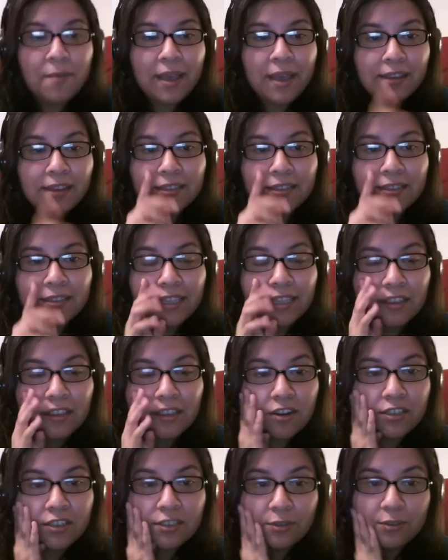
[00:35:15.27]
band in the
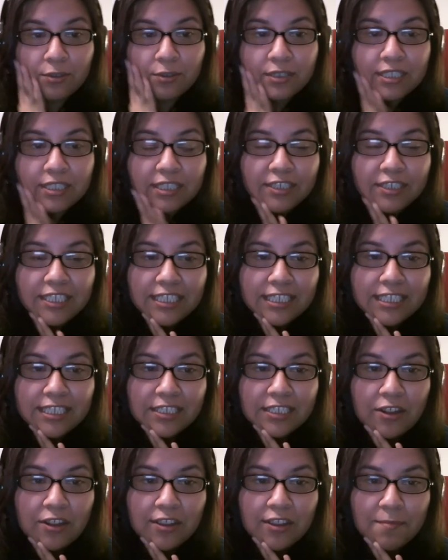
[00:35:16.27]
cartoon
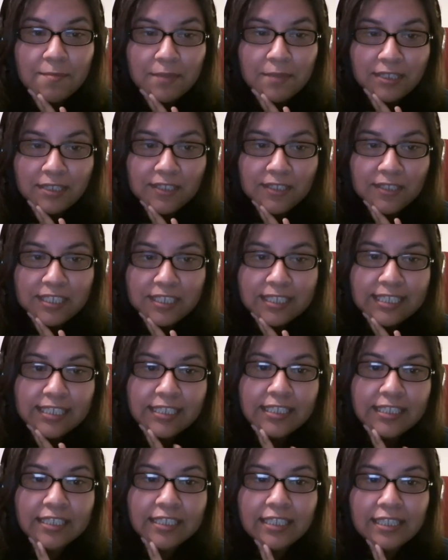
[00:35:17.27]
series called the
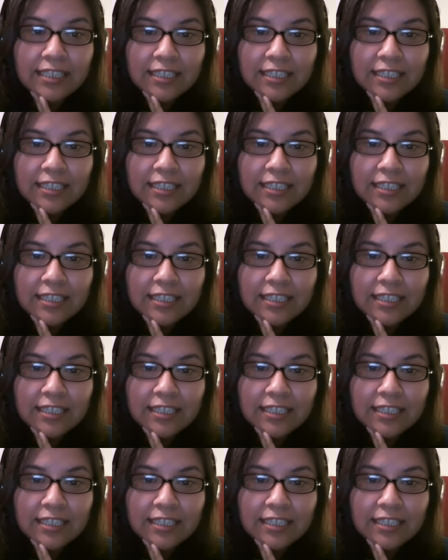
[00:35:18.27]
Misfits.